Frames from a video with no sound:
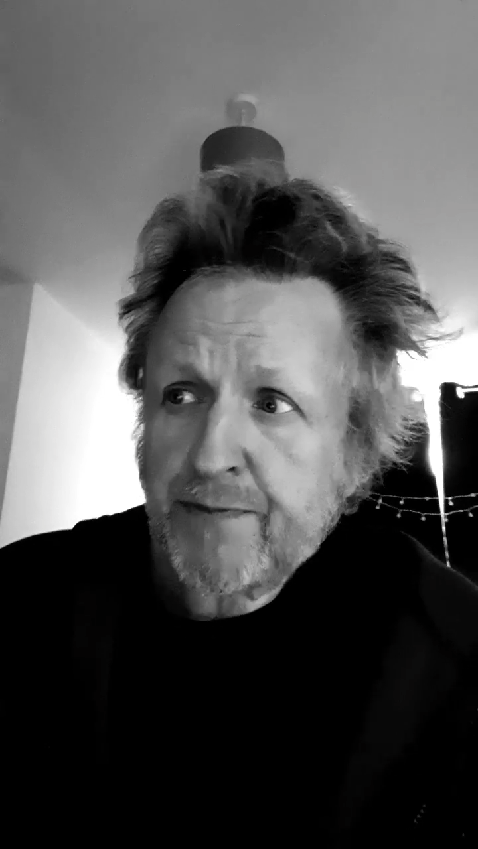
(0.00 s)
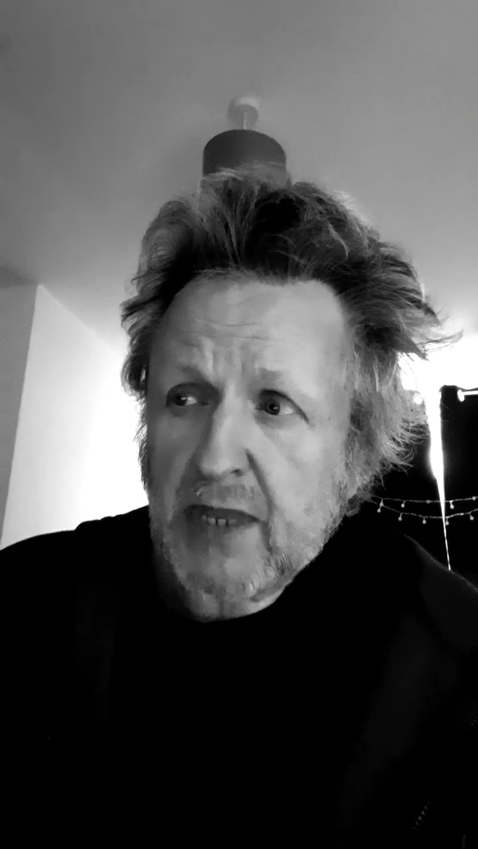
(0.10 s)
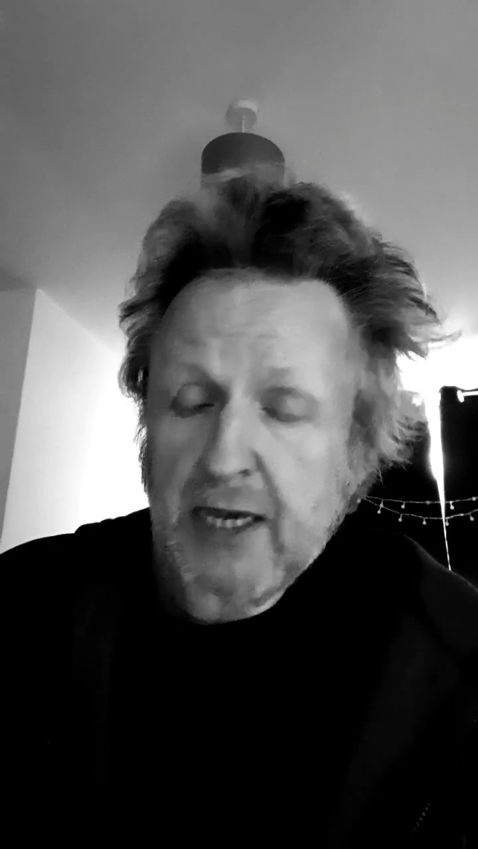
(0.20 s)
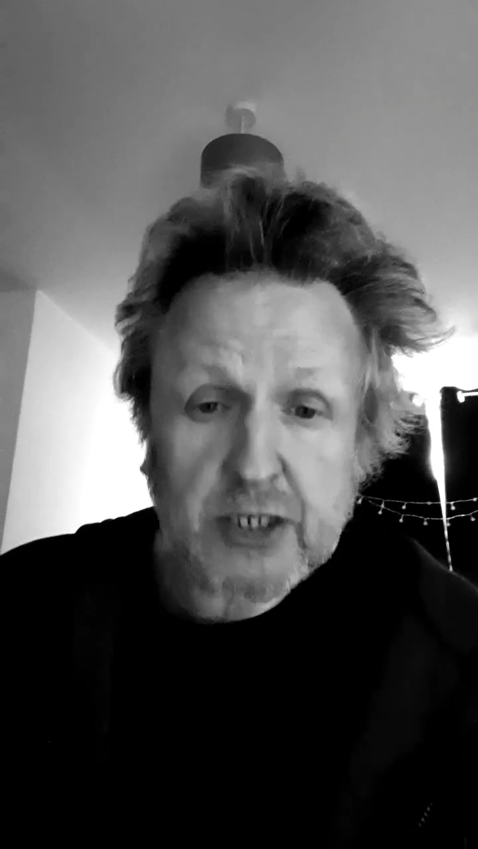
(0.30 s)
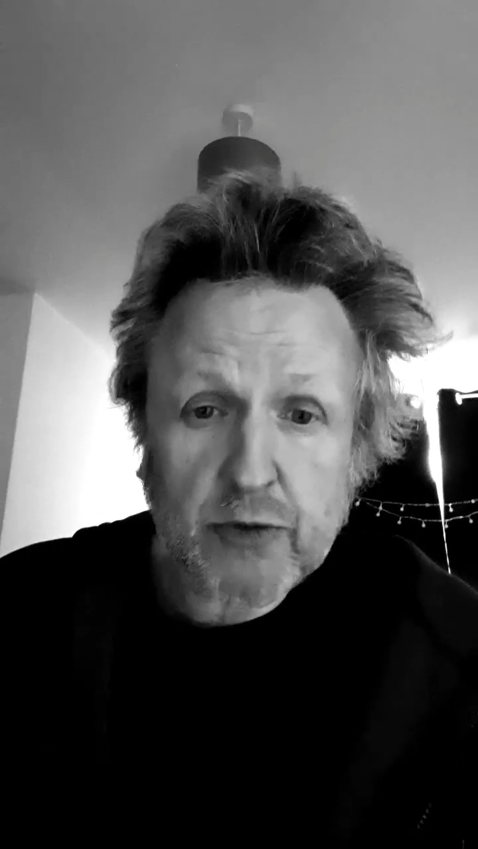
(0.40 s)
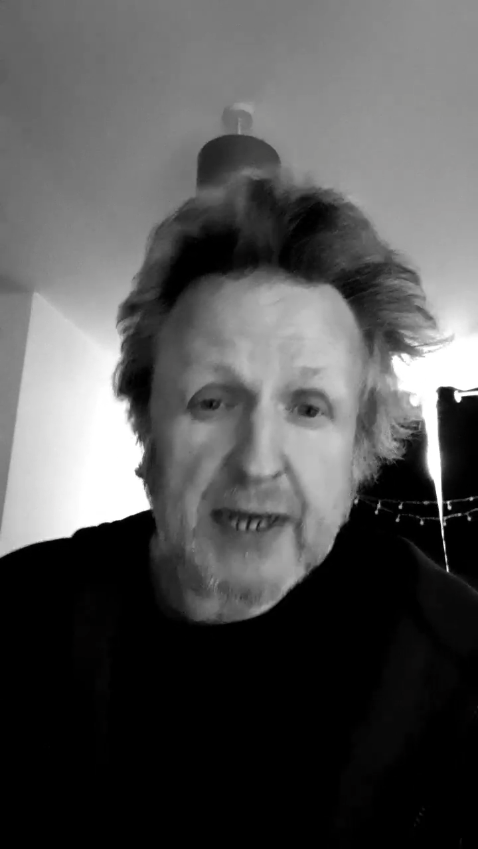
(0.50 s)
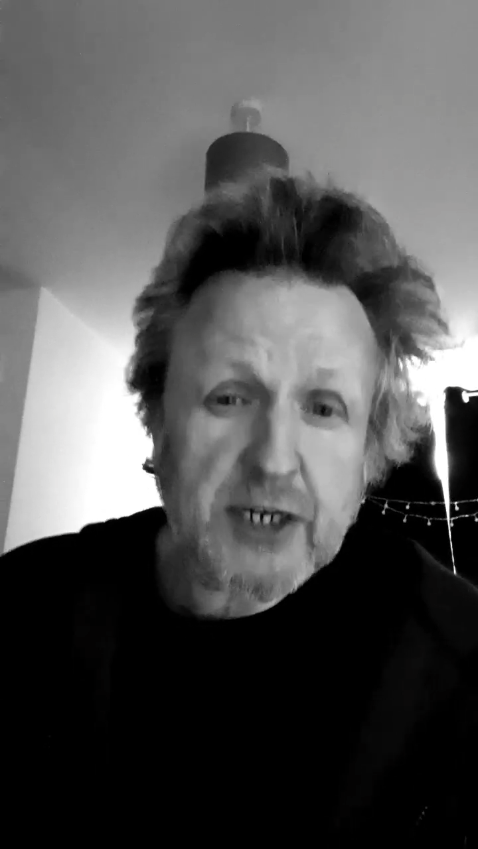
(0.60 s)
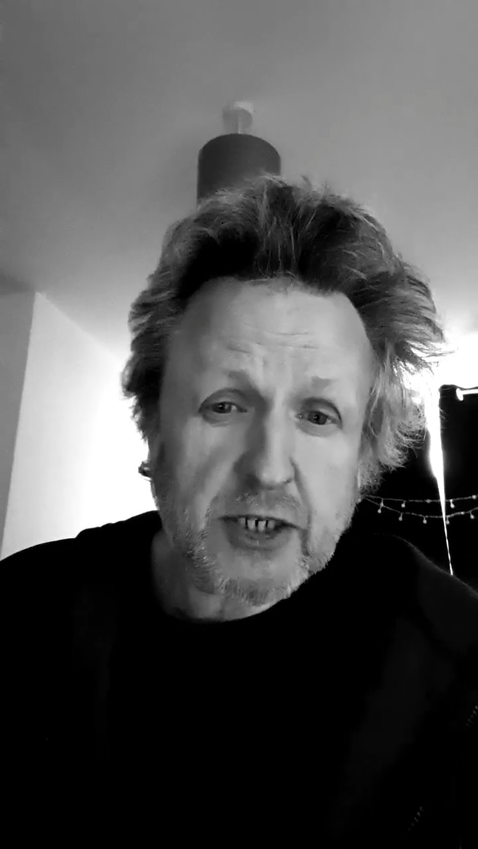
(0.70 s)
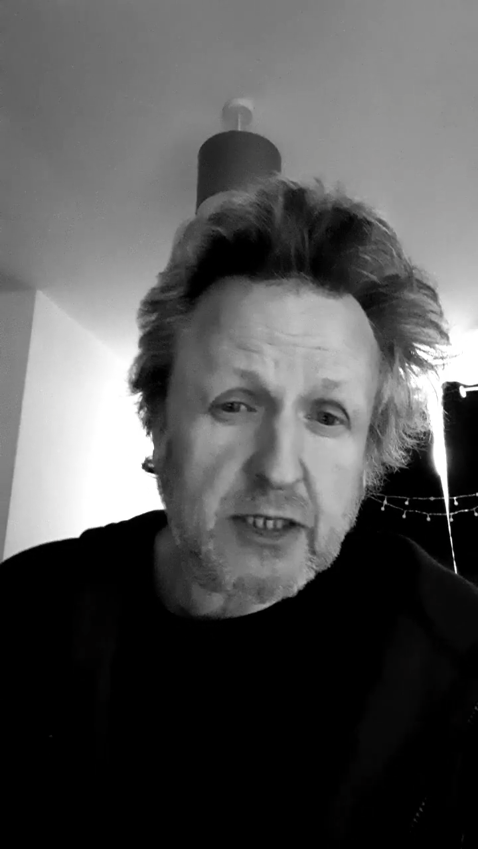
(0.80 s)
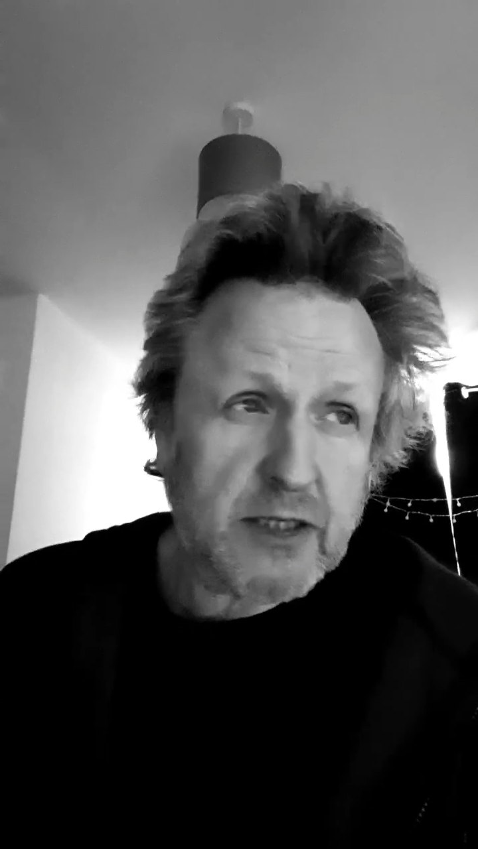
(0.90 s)

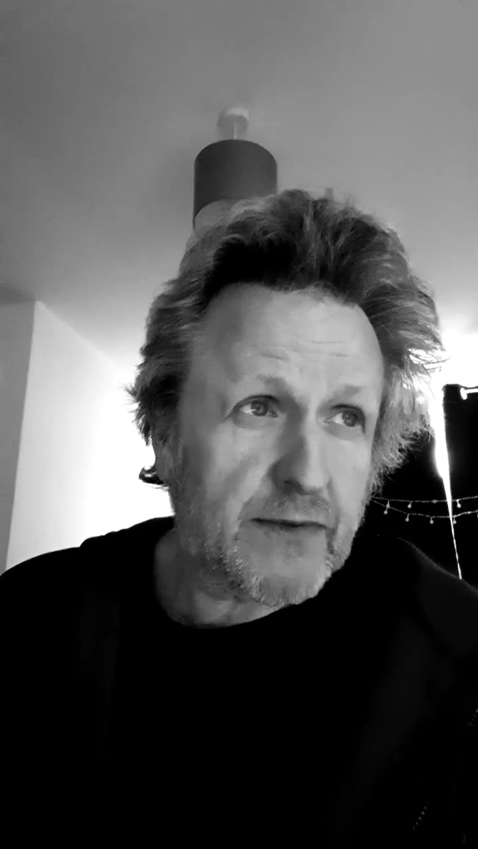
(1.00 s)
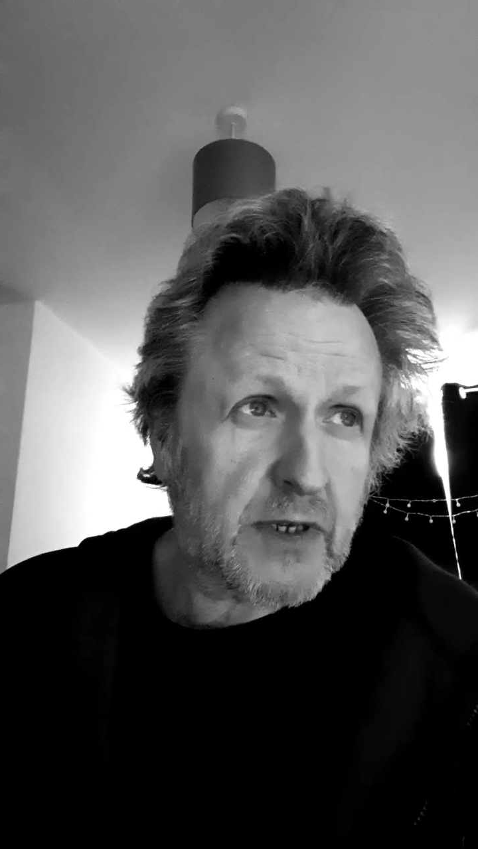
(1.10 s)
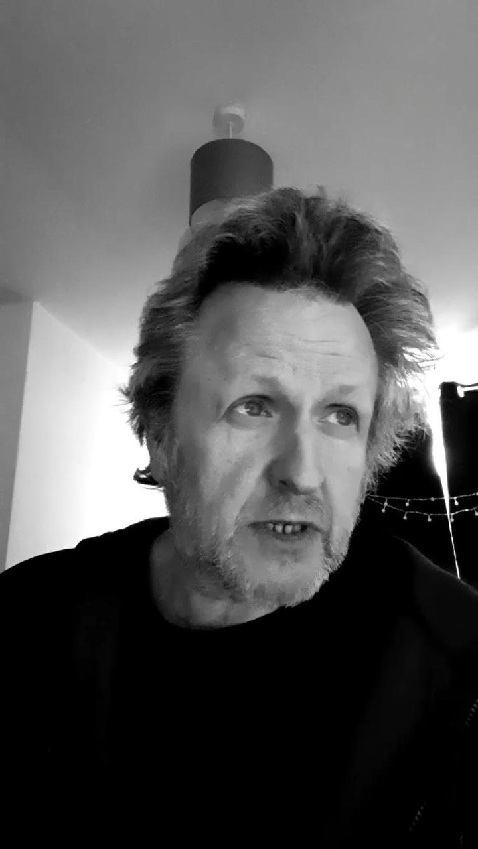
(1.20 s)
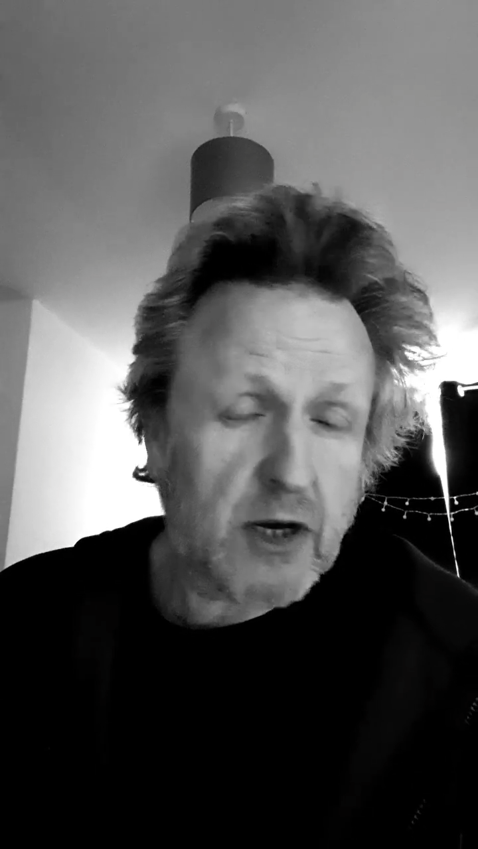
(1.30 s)
iterations of this